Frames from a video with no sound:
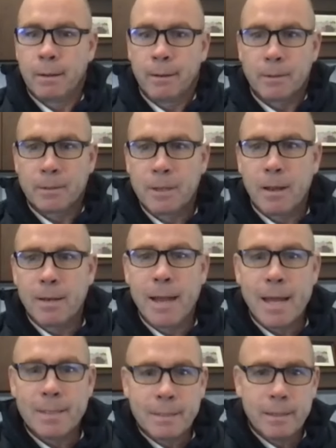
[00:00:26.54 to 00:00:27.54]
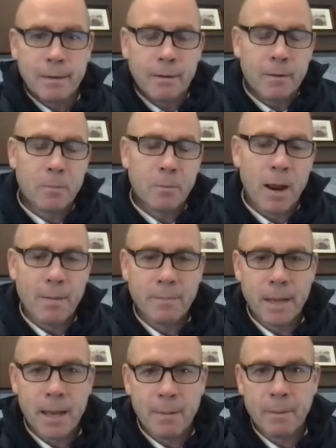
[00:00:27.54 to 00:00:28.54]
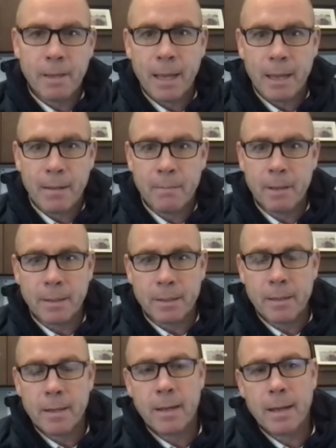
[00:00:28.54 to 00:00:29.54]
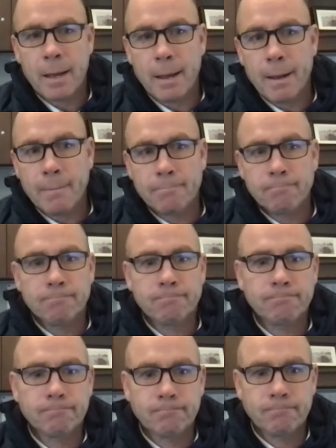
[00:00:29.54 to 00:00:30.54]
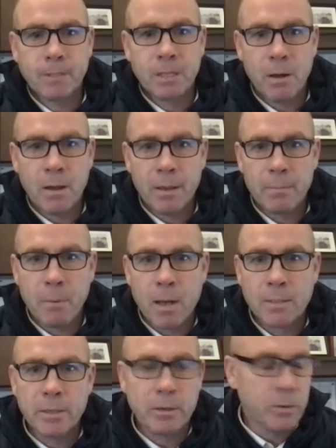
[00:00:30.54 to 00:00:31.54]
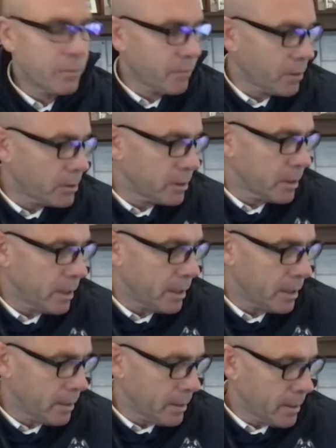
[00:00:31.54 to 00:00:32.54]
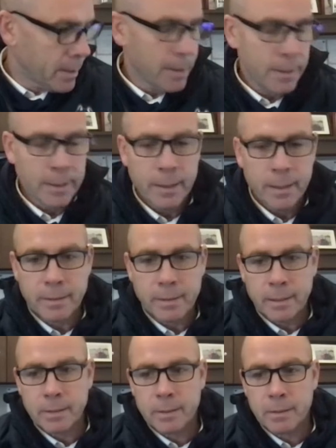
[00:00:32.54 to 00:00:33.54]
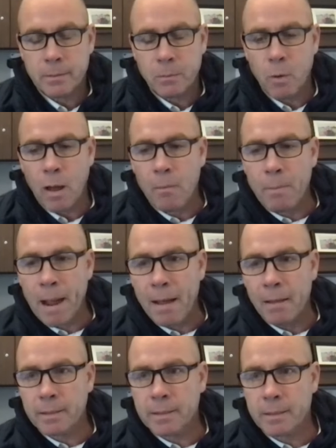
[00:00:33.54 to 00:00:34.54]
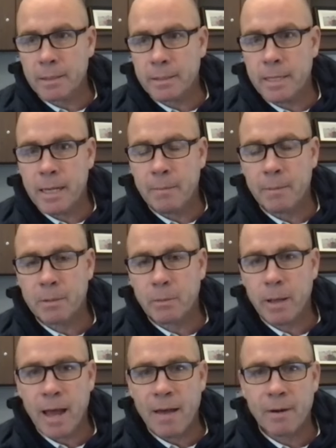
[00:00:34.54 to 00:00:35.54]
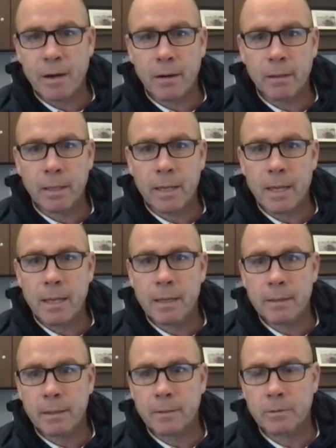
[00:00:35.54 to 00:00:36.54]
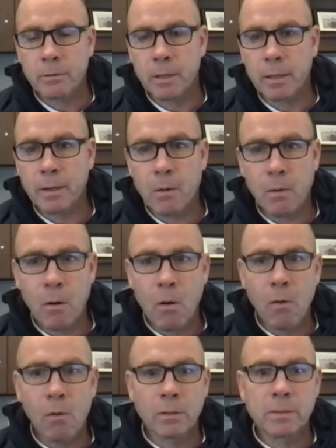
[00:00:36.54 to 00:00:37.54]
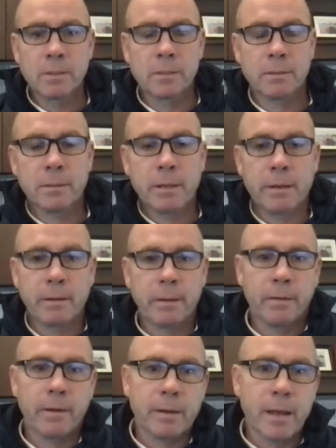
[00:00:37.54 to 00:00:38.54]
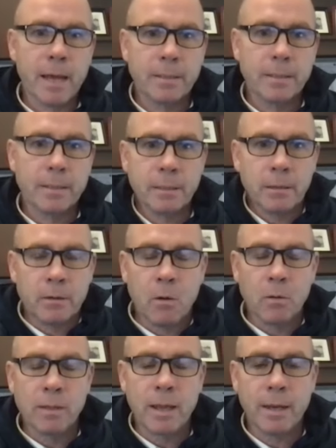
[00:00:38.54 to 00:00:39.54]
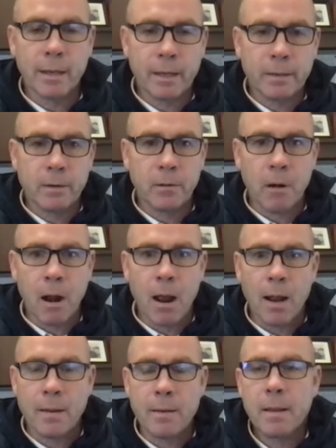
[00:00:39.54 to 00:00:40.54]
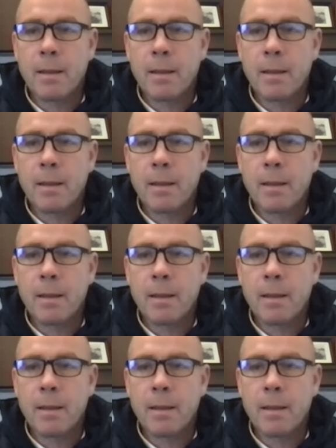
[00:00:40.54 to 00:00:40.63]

It's on Nesson on a primetime game. And, I think Boston University is as well-balanced a team as we have in our league. There's really no holes. They've got excellent goaltending in Caron.